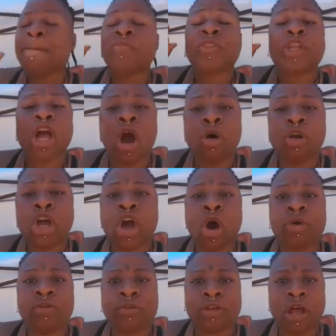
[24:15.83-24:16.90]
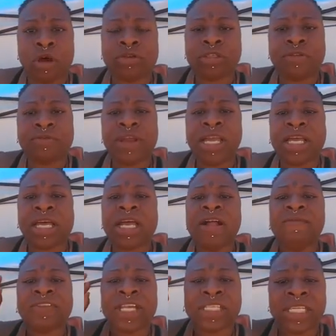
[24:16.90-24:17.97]
Go to Costa Rica
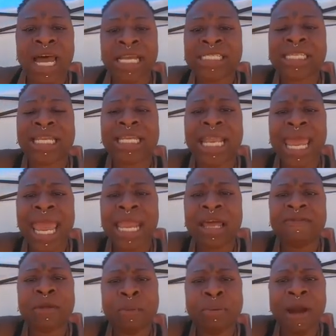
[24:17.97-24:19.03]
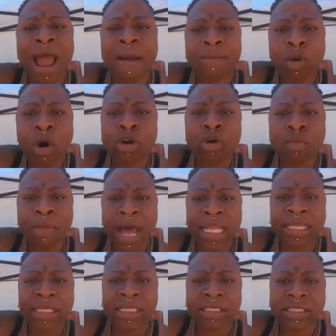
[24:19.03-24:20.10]
to touch the land of the primordial
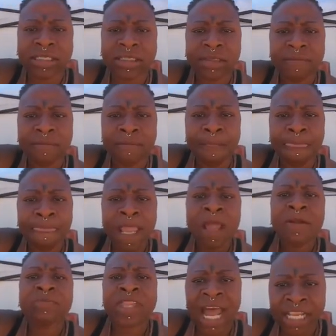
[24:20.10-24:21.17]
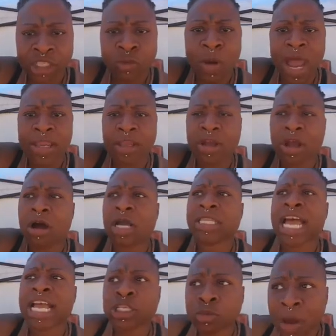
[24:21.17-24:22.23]
mothers. That's why you're going.
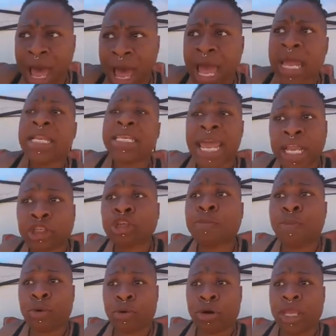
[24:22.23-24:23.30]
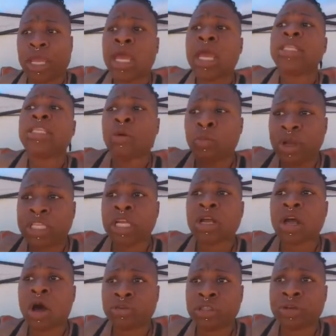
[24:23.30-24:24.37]
That's why Nature Boy done went to
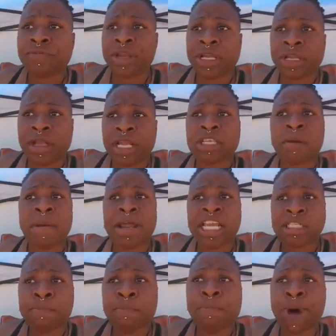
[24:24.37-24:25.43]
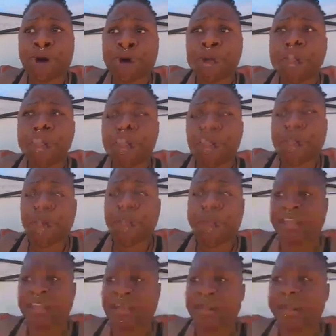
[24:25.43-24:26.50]
Costa Rica and talk about his balls are shriveling up